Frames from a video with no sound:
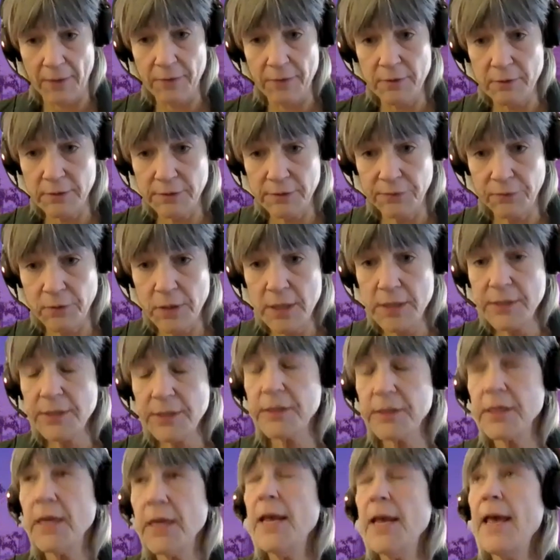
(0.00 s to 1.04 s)
around those
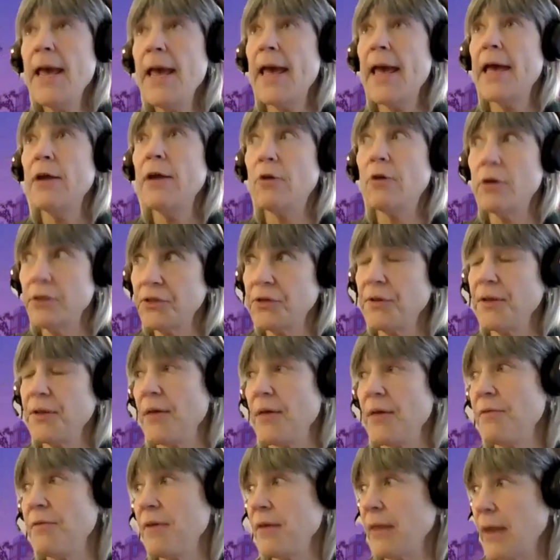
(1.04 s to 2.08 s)
forests. And also
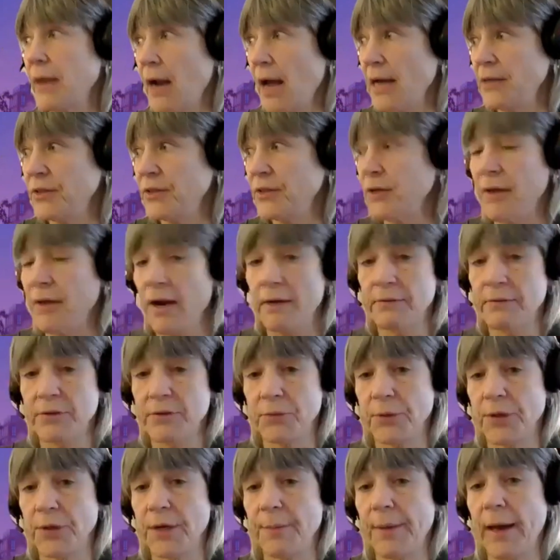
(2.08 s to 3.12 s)
the other thing that I saw that I
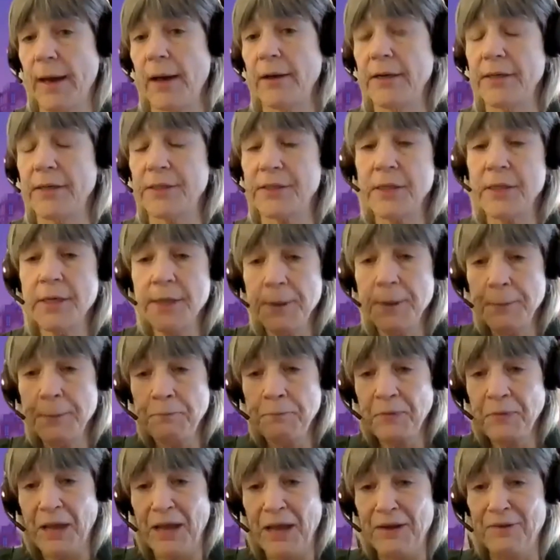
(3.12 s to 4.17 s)
was worried about is
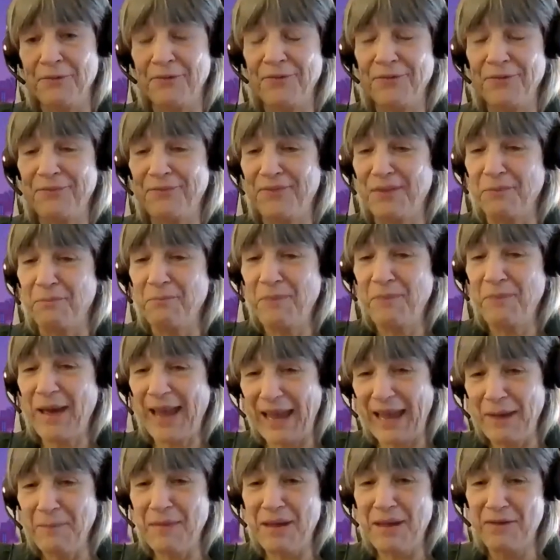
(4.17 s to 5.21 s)
kind of the
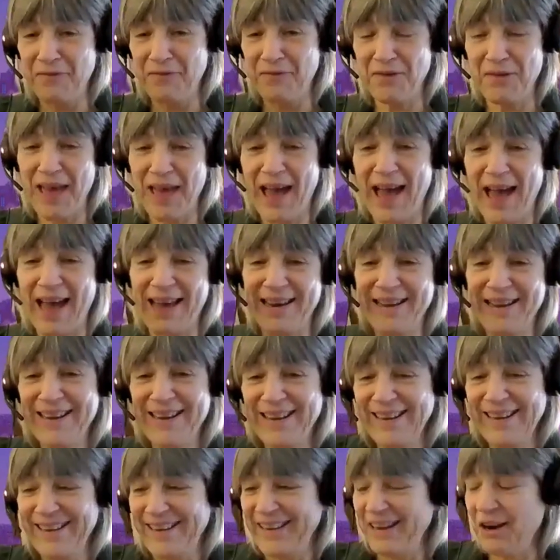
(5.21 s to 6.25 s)
payment for that.
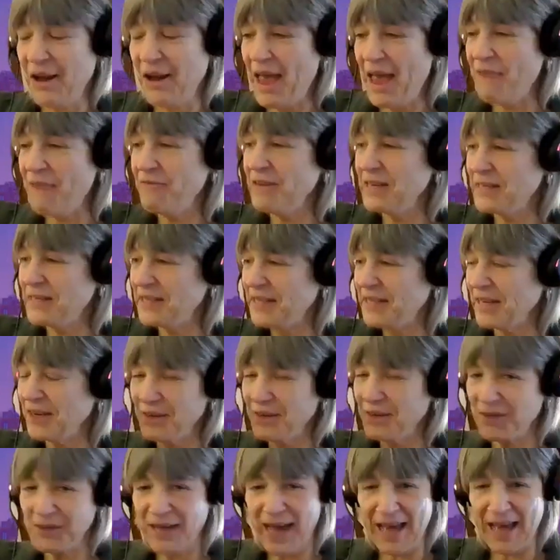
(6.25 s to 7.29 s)
Every
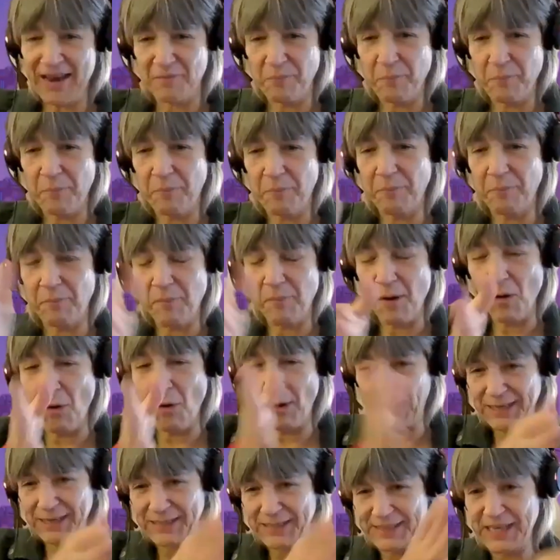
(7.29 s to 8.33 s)
single kind of
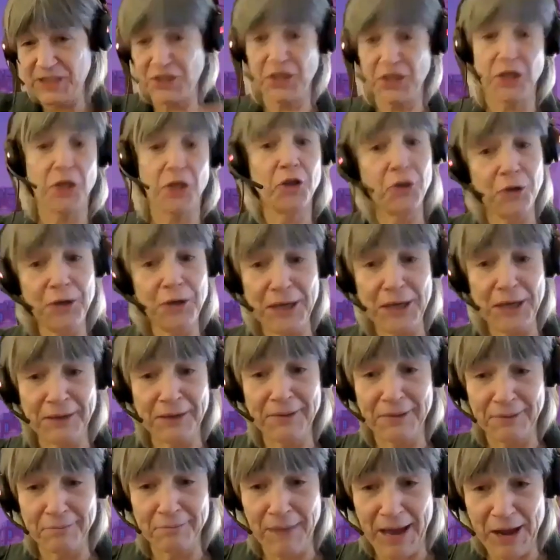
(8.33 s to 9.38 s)
organization,
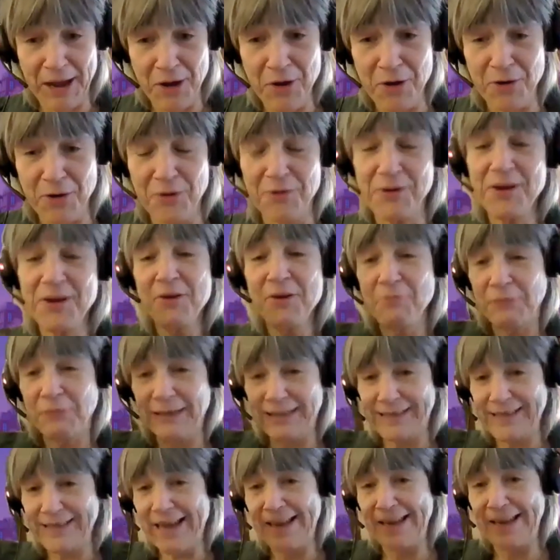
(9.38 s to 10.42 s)
including my own,
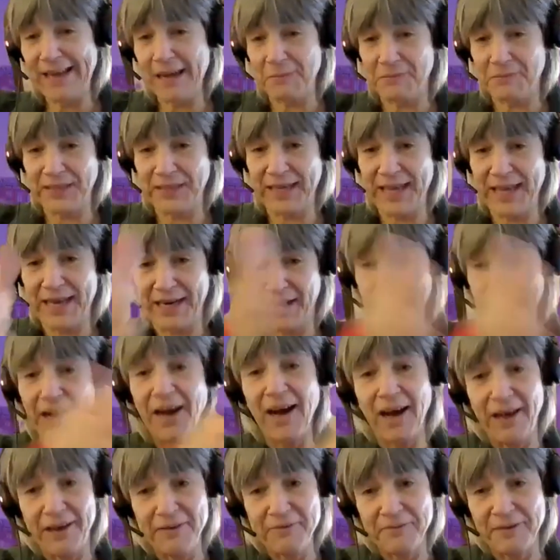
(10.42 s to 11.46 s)
was lining up to get a
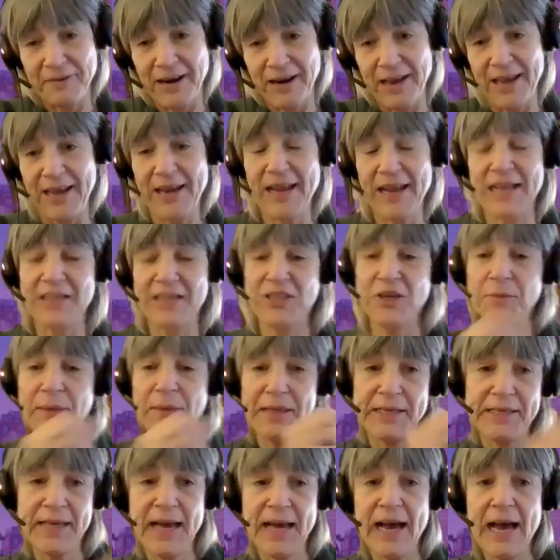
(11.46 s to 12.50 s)
cut, right? And so
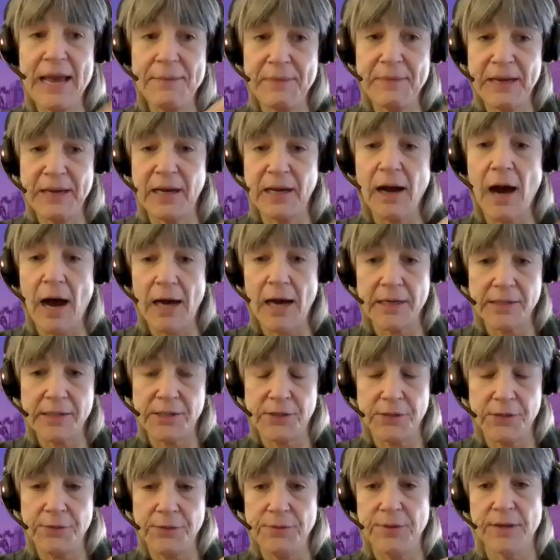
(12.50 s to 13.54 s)
by the time it got
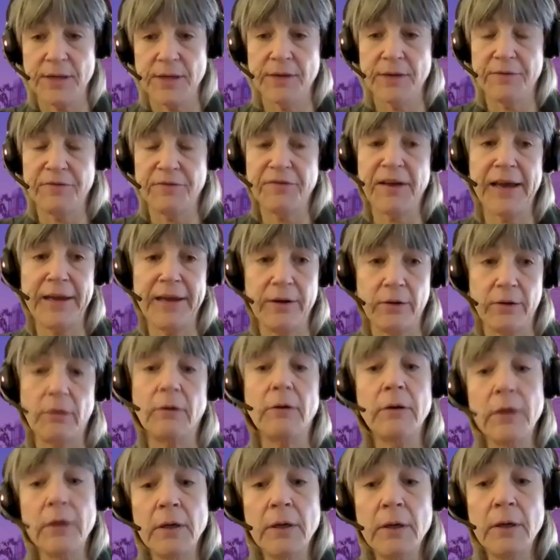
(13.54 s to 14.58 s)
to the
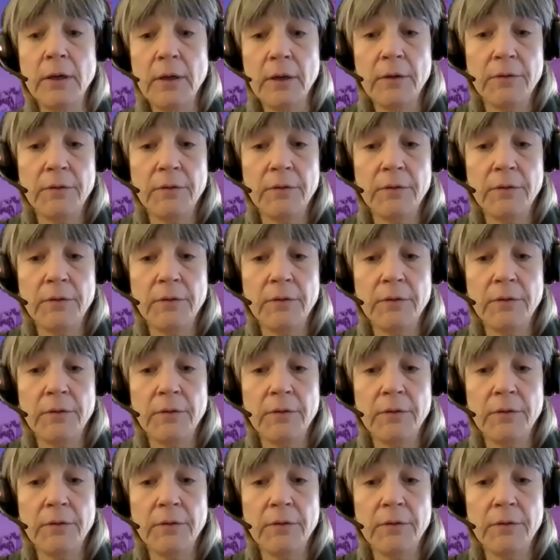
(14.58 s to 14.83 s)
final